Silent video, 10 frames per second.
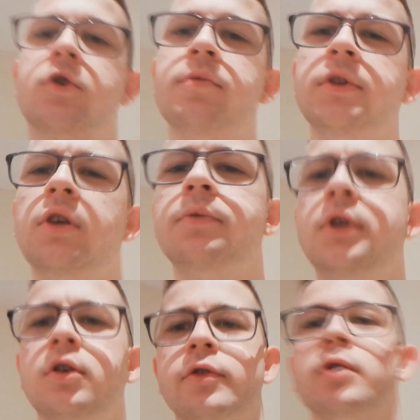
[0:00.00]
Comment down
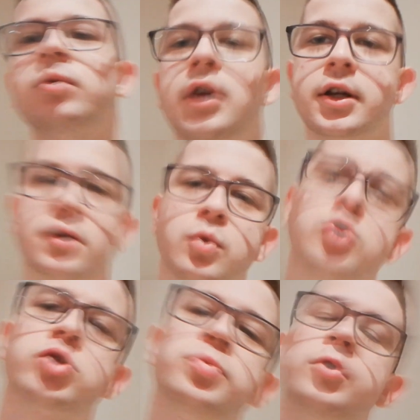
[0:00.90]
below if you would like to
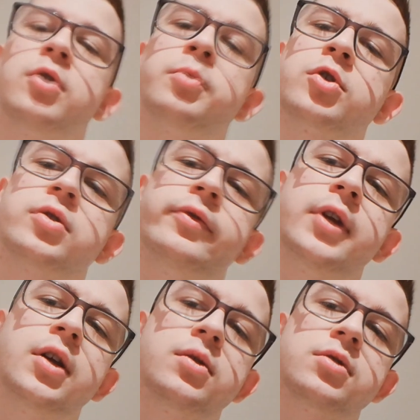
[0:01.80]
watch more unboxing
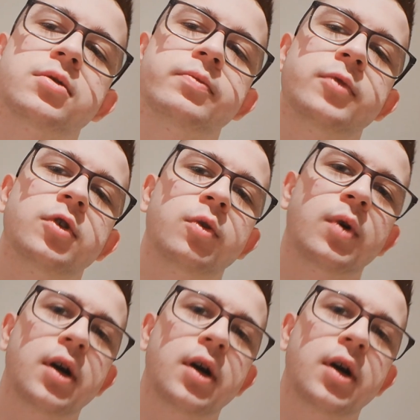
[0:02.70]
videos or